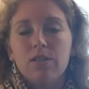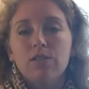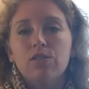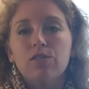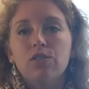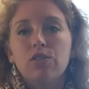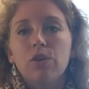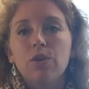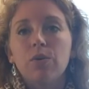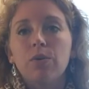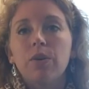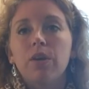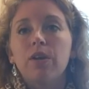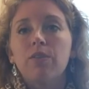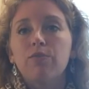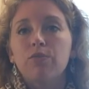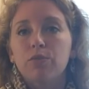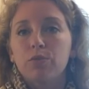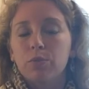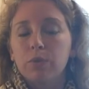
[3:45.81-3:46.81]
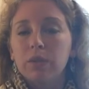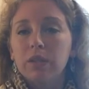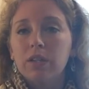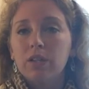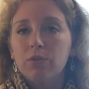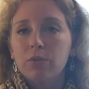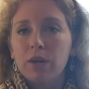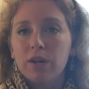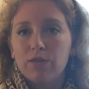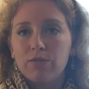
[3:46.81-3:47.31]
So if we're really
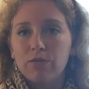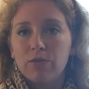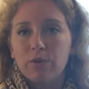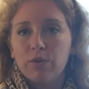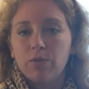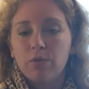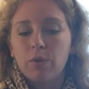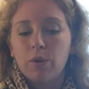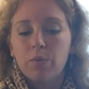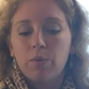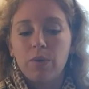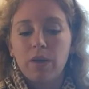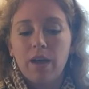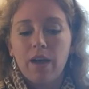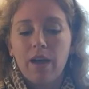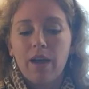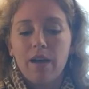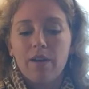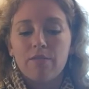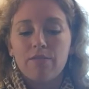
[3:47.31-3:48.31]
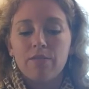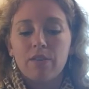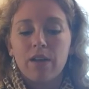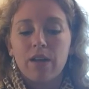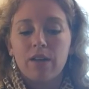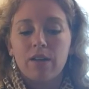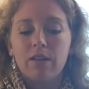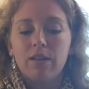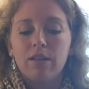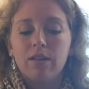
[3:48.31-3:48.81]
grateful for what we have
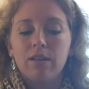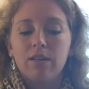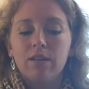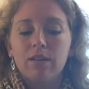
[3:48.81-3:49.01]
and